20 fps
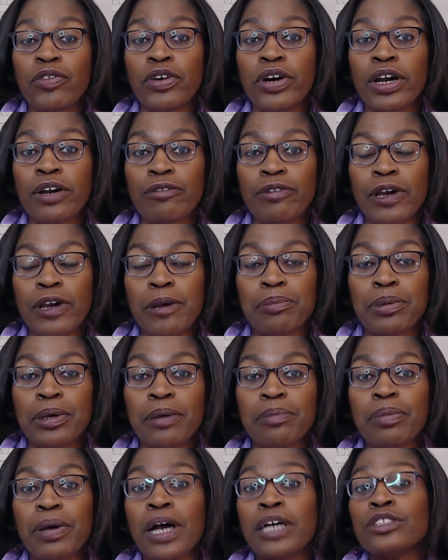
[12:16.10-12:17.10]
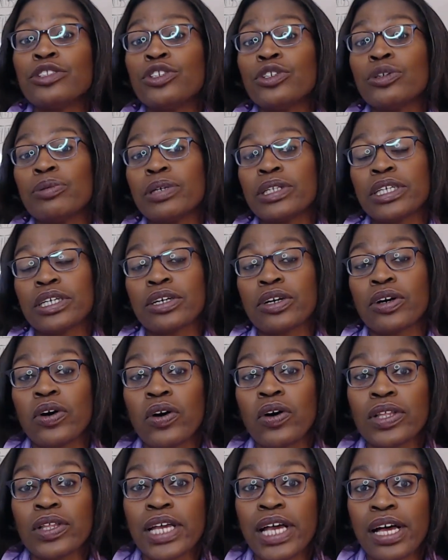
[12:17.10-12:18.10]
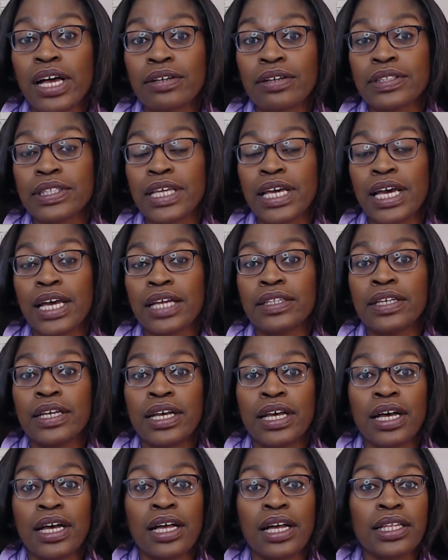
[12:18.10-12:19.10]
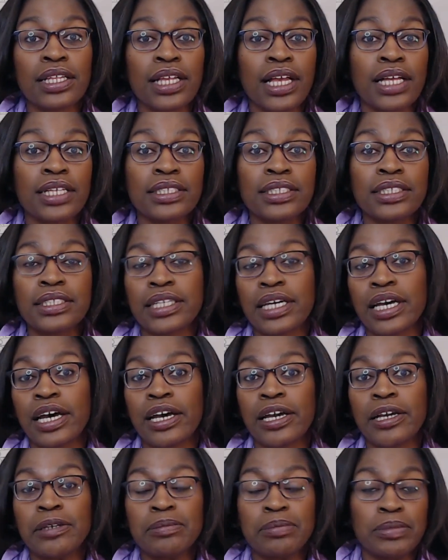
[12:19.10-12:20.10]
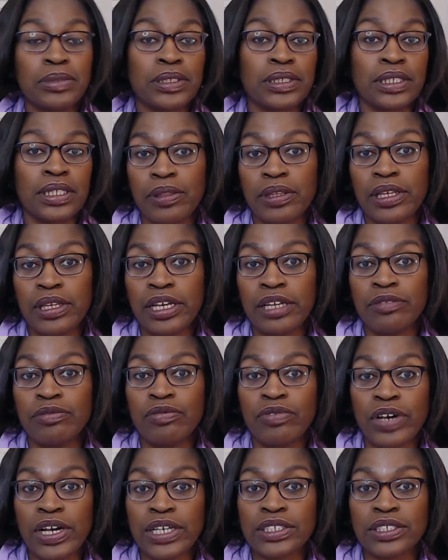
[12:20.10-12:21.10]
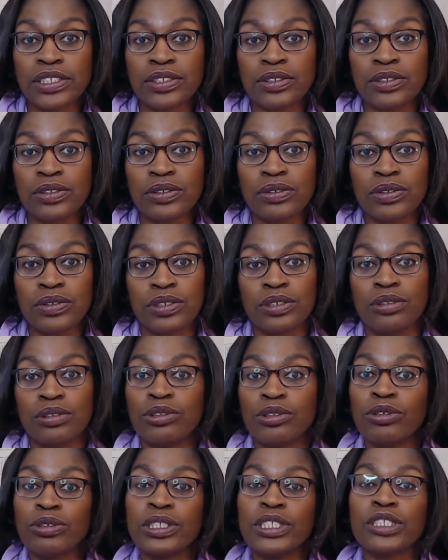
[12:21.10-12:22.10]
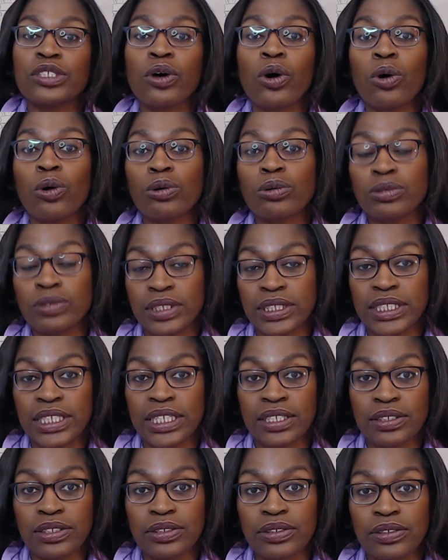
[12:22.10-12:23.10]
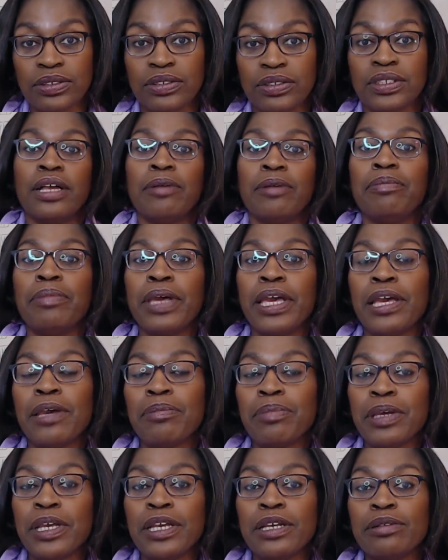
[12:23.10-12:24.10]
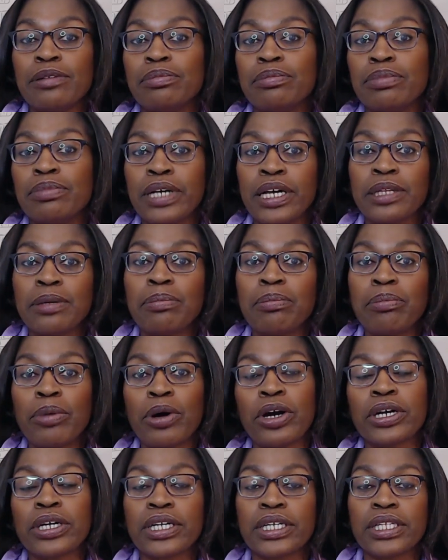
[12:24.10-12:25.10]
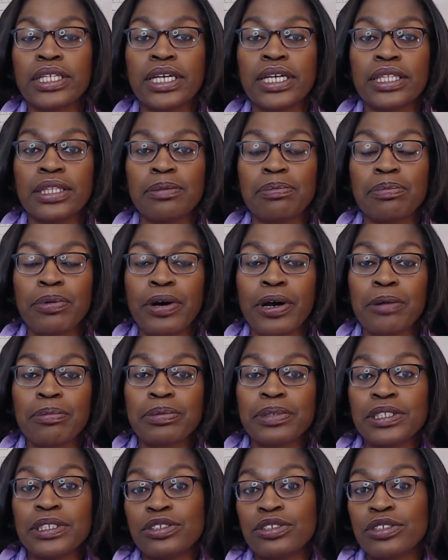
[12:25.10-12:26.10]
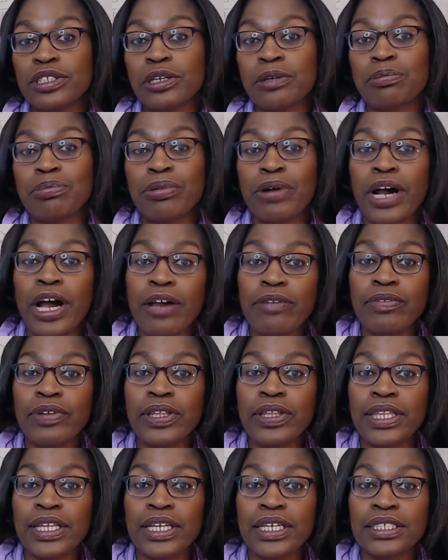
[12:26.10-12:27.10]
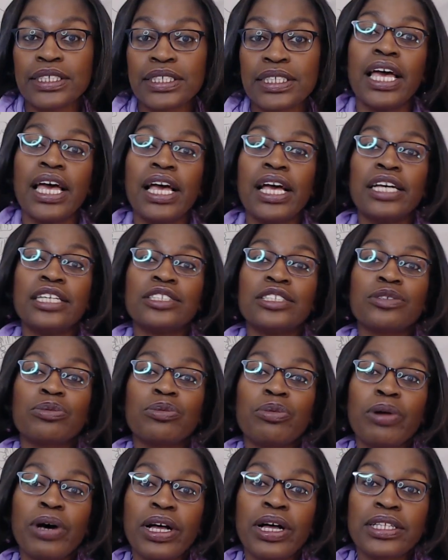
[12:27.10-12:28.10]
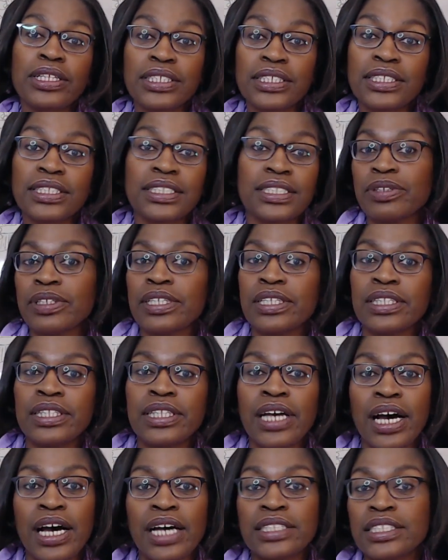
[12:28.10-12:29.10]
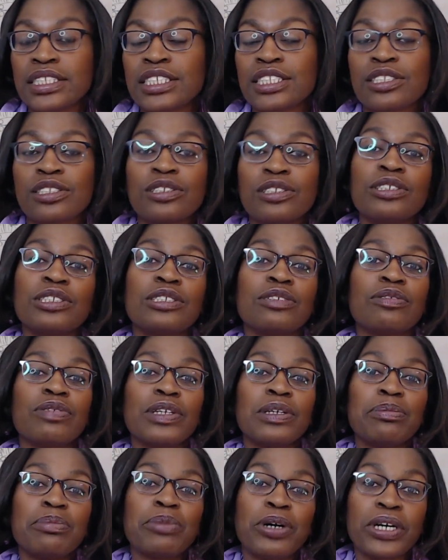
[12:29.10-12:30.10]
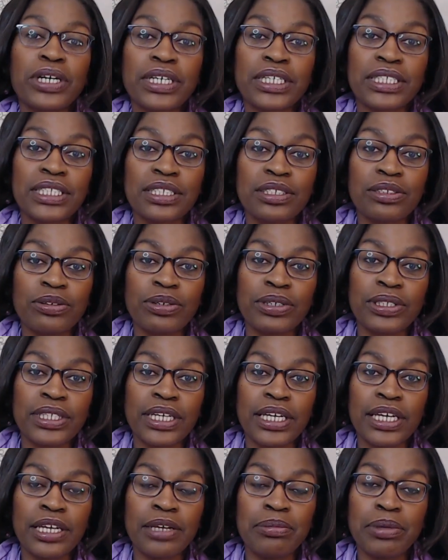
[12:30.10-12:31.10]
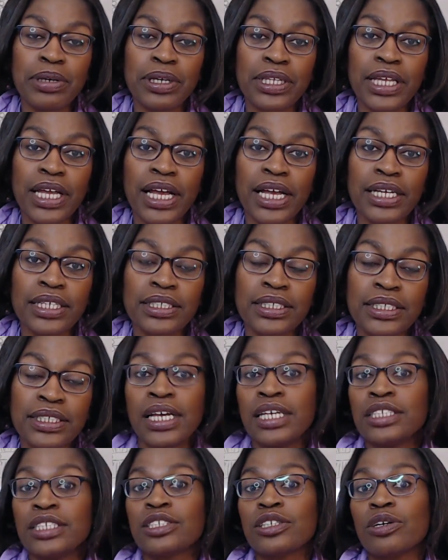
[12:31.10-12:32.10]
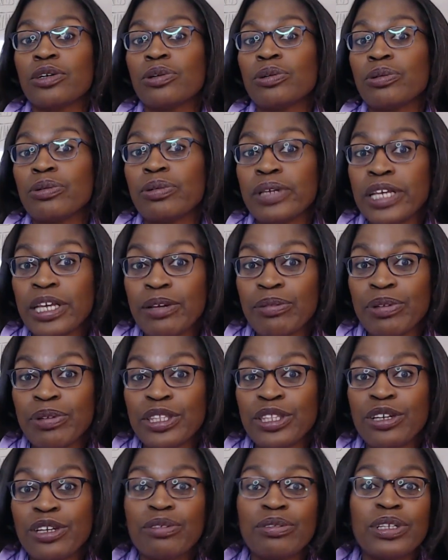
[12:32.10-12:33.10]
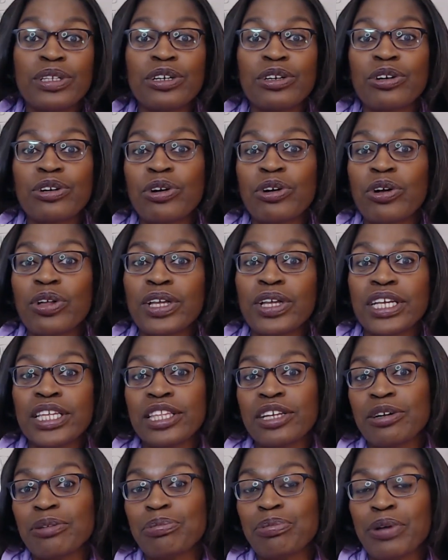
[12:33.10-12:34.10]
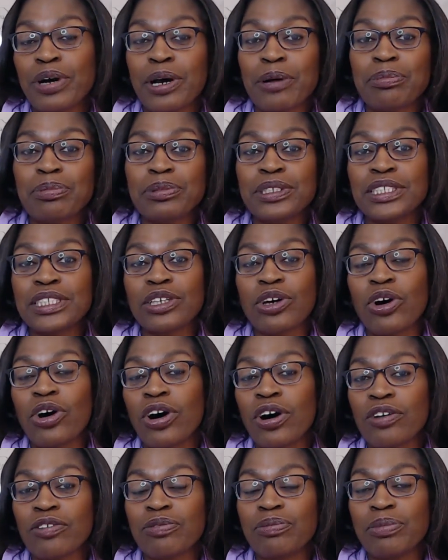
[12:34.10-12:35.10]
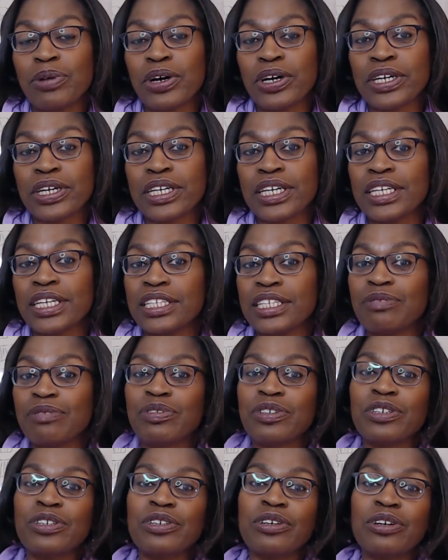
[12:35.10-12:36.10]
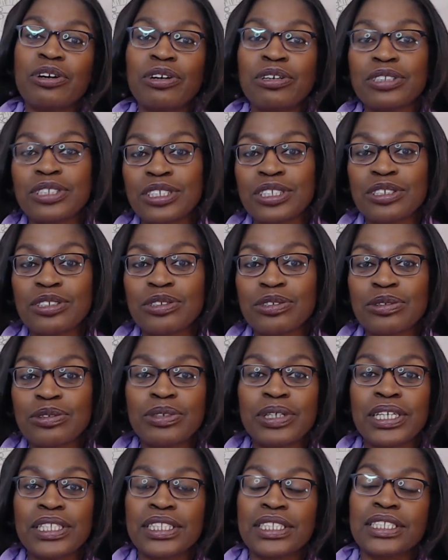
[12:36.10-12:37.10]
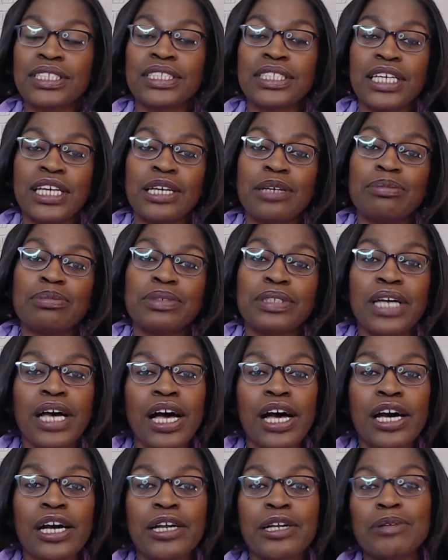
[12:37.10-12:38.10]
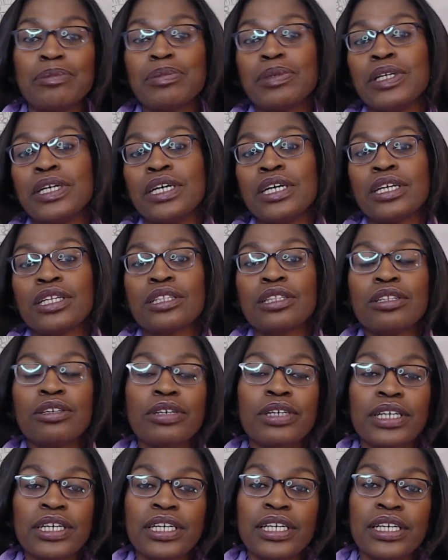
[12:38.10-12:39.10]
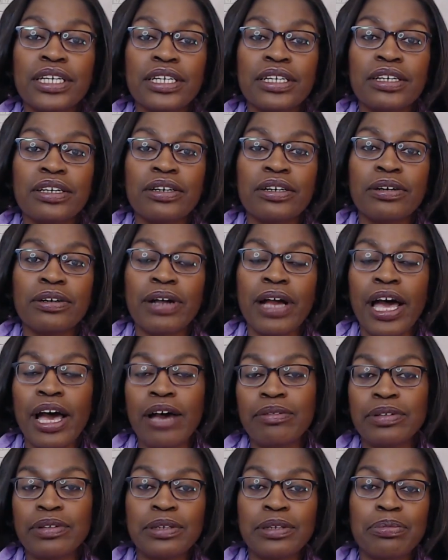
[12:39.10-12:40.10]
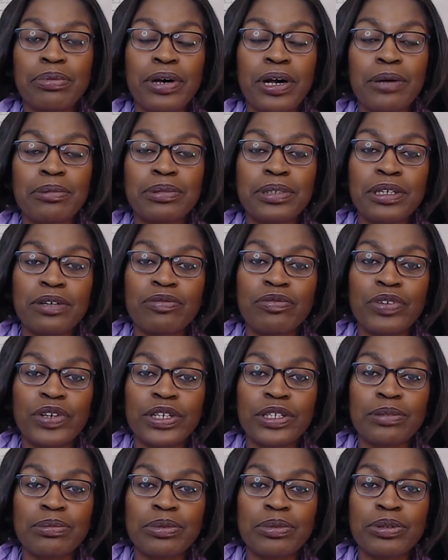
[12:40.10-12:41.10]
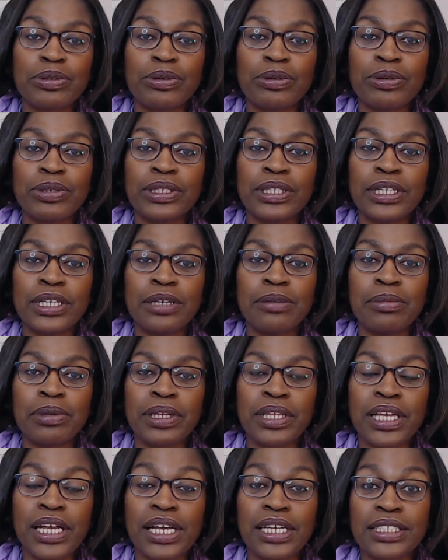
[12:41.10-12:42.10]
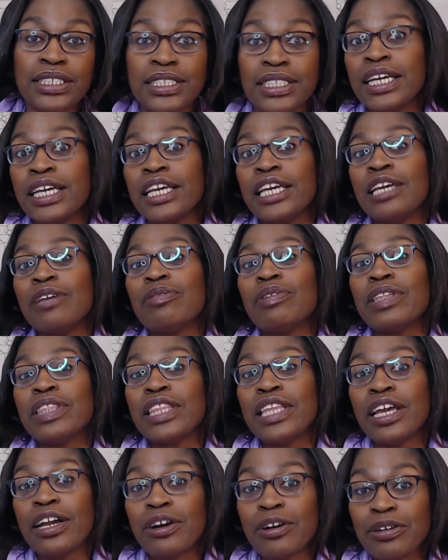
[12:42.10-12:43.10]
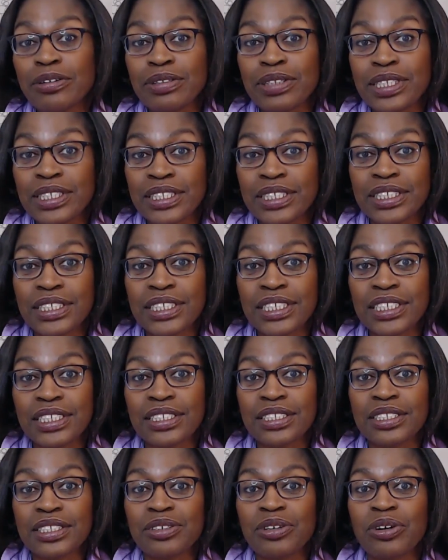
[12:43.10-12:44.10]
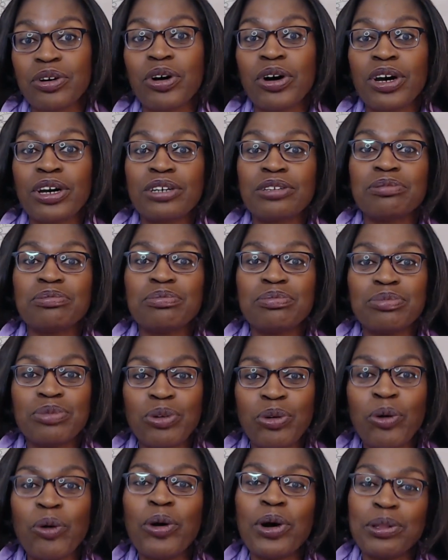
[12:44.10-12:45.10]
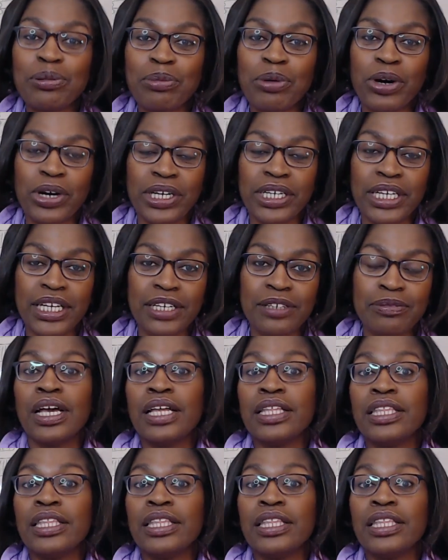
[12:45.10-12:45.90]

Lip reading: I wrap up, I do want to call out that a lot of times investors known as wholesalers may be kind of marketing the property to their private list as well as non-exclusively marketed on the MLS. So even though they're calling their properties off market, if they're also at the same time looking or having the property available on the MLS, even their listings are on market.